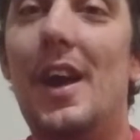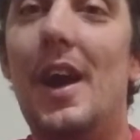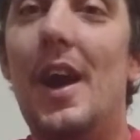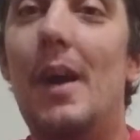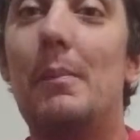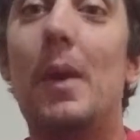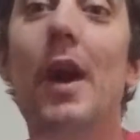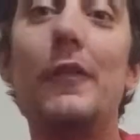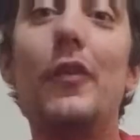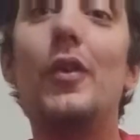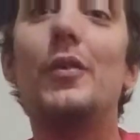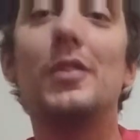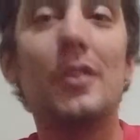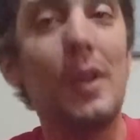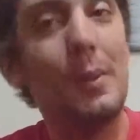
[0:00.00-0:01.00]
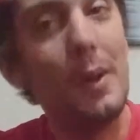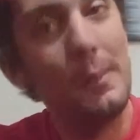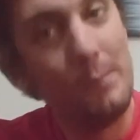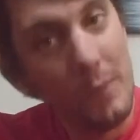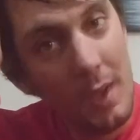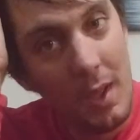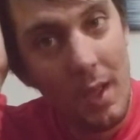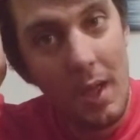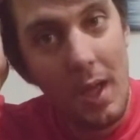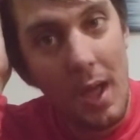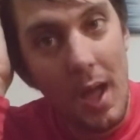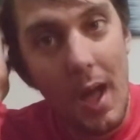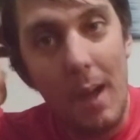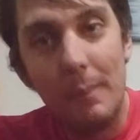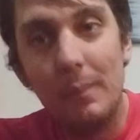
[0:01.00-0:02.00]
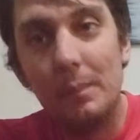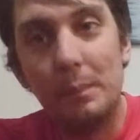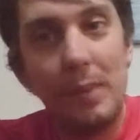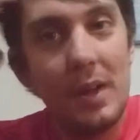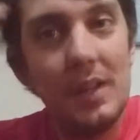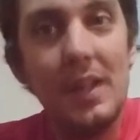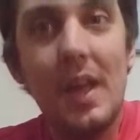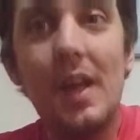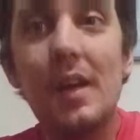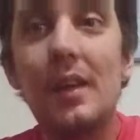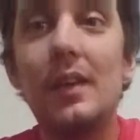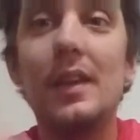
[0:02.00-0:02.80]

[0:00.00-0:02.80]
I thought it was clever. But yeah,